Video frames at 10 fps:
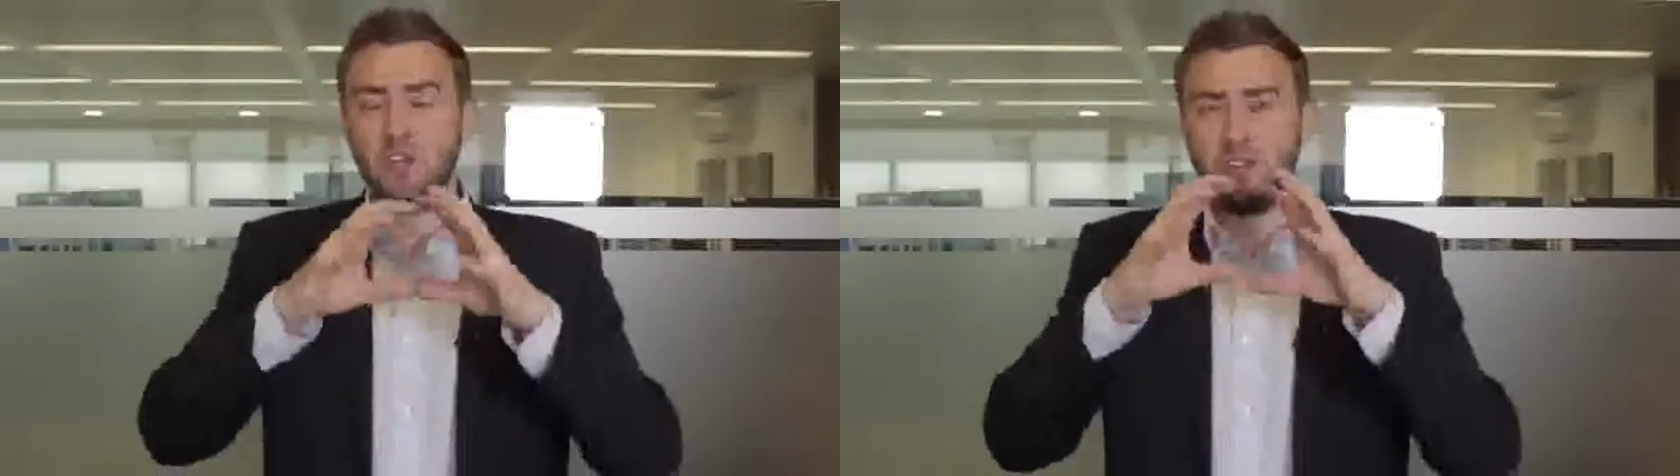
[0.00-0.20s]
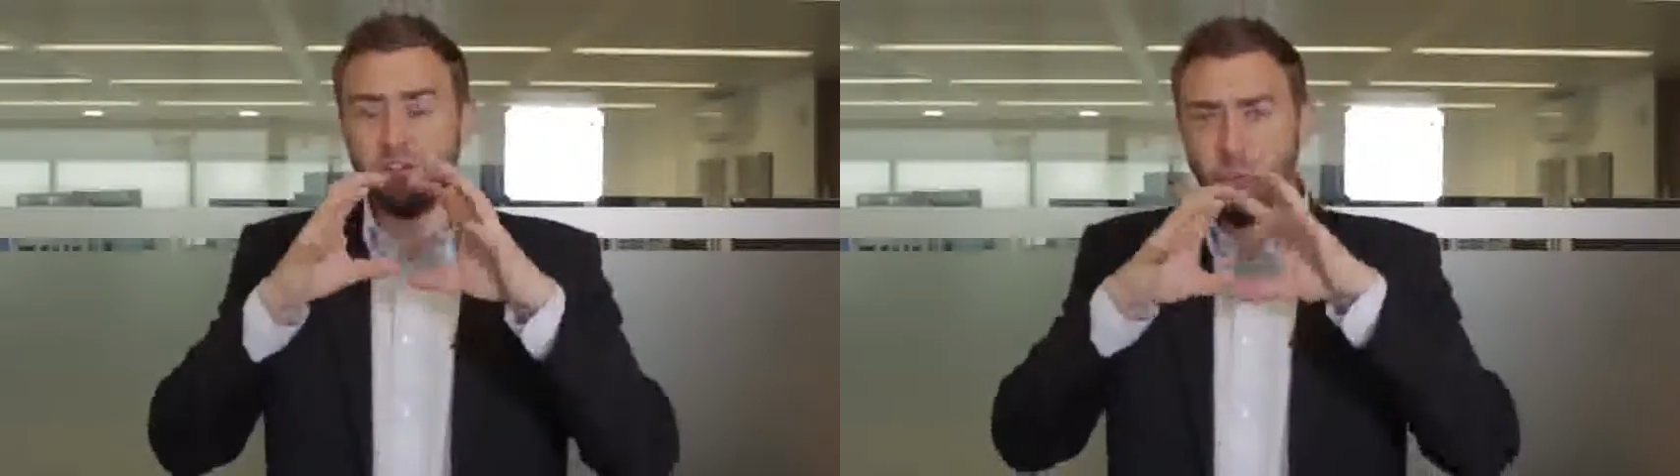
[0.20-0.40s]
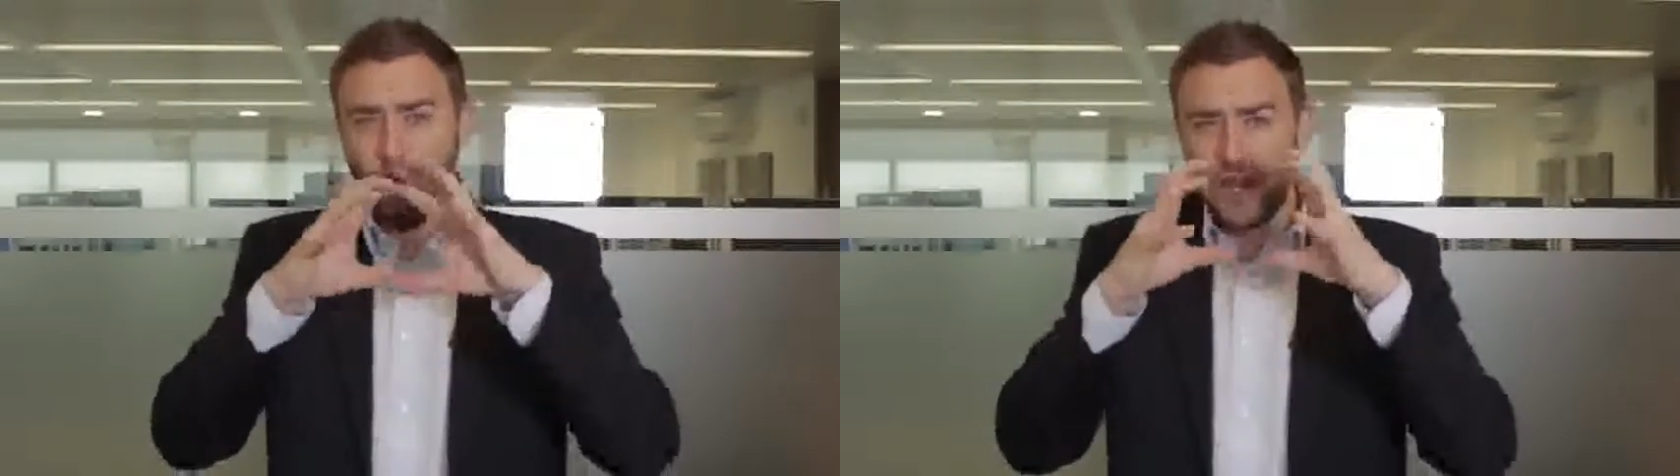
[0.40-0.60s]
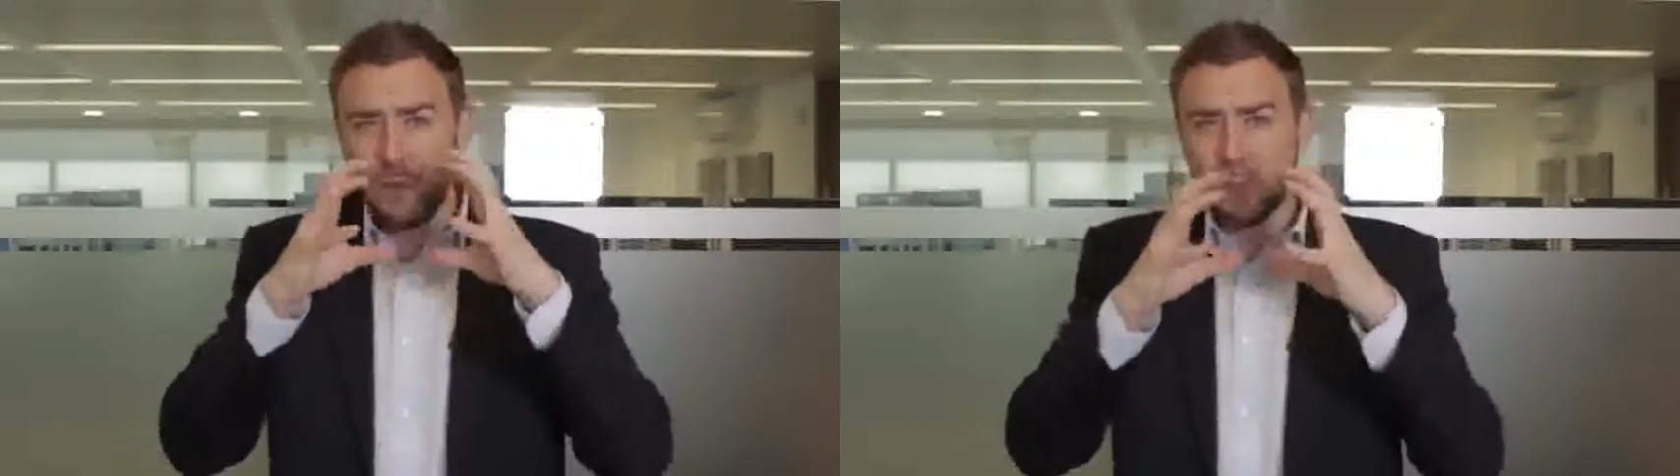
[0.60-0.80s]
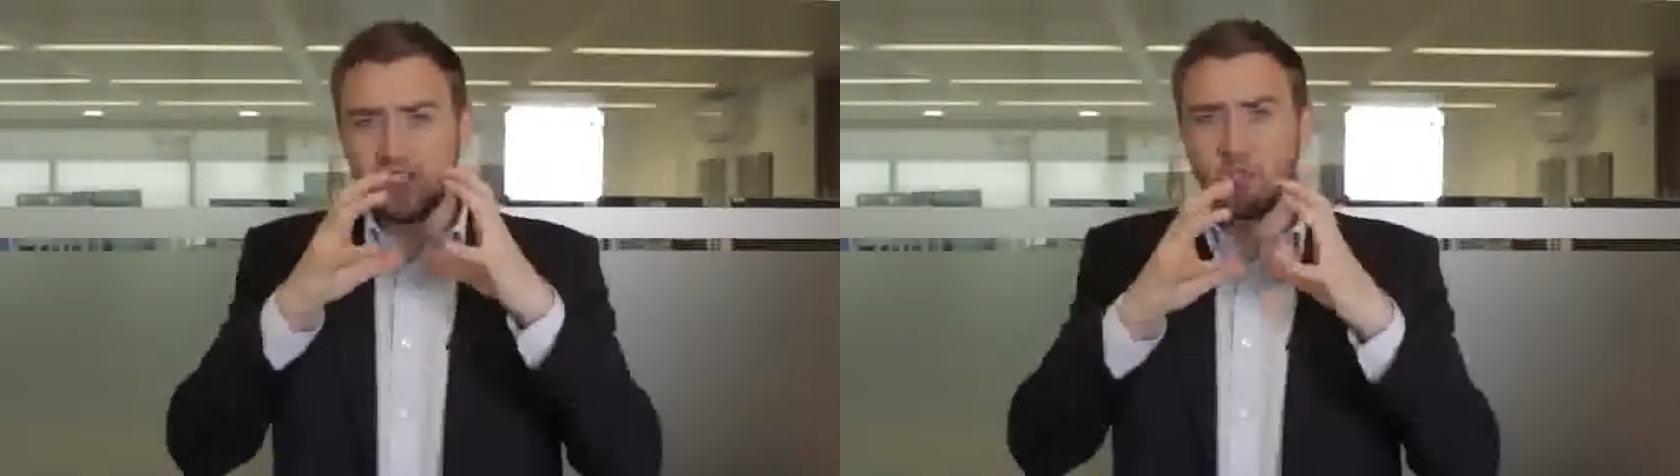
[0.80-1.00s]
So you have to
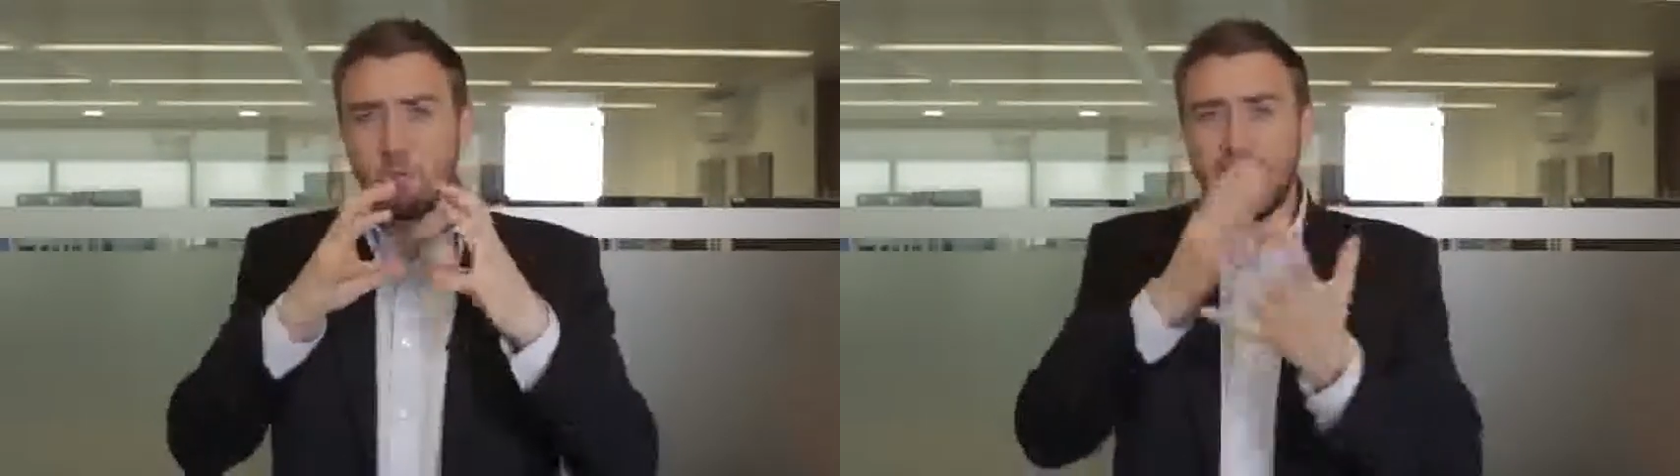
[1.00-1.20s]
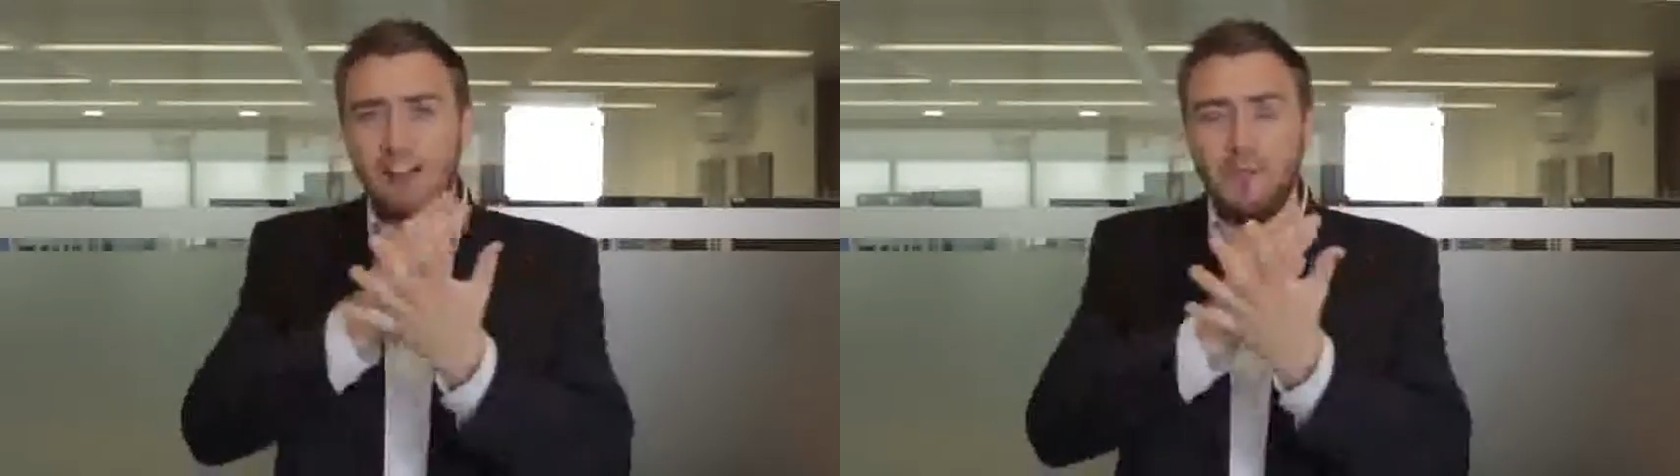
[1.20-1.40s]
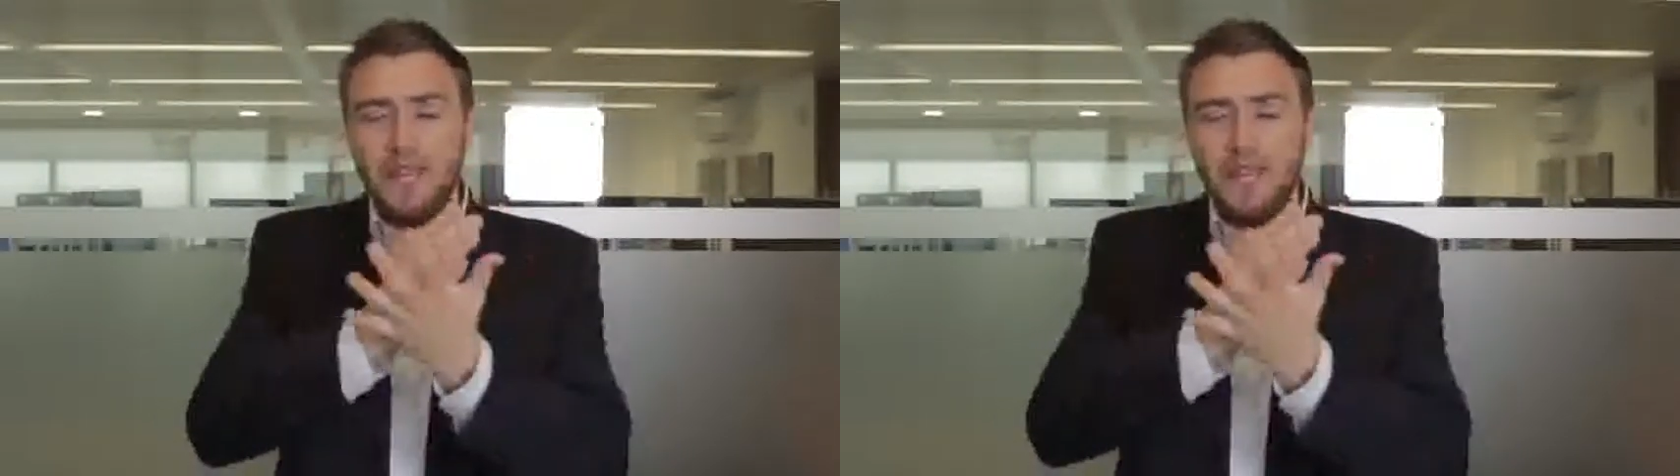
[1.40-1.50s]
work out what the central bank